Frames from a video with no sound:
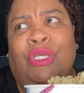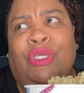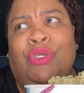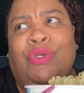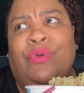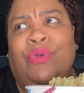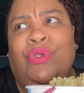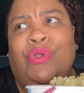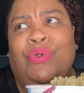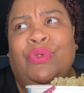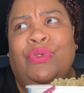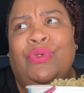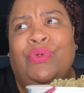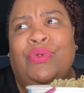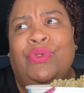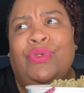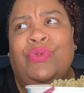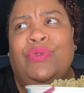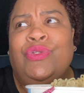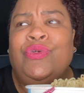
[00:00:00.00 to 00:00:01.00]
you, you, you,
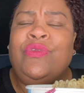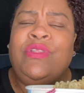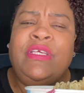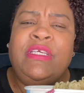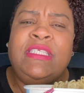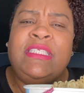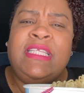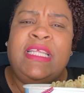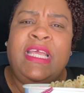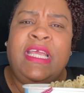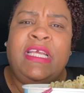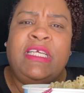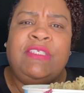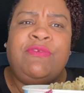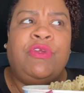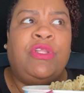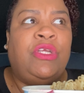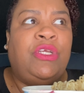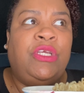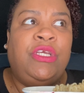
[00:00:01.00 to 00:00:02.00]
you do these things
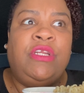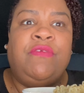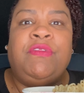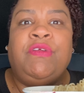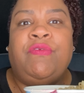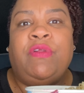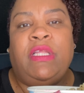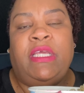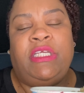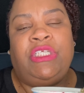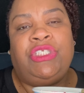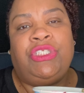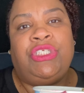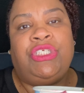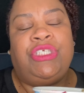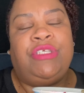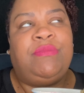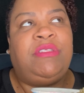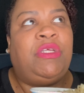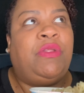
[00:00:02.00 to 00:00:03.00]
for the good of the
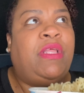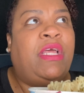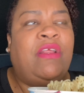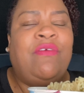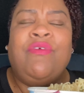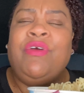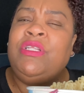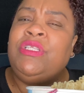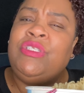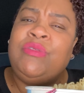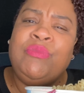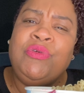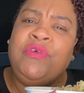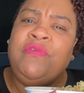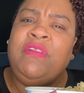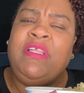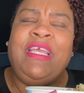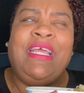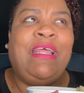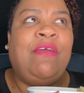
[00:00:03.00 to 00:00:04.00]
relationship so that it runs
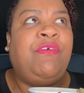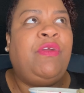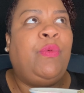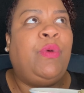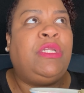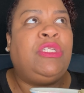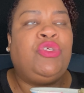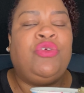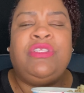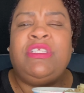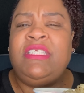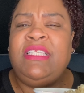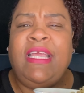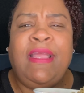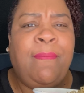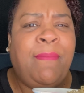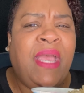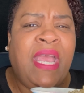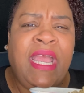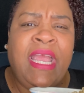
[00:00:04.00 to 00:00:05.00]
smoothly and everyone's on the
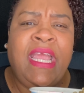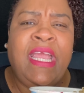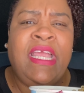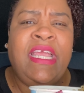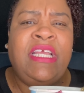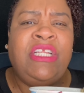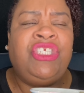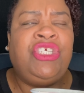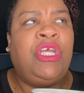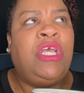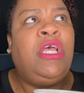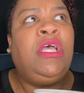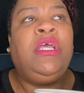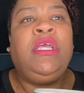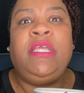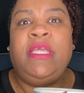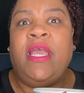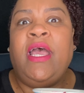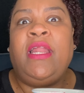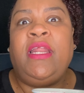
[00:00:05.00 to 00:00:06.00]
same page,
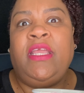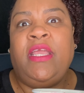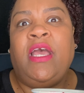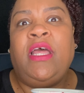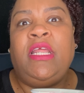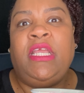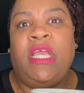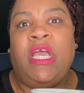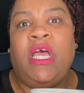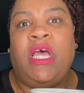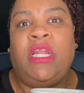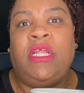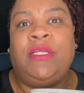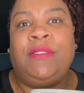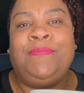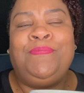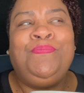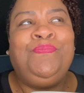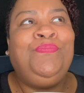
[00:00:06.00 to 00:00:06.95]
yada, yada, yada.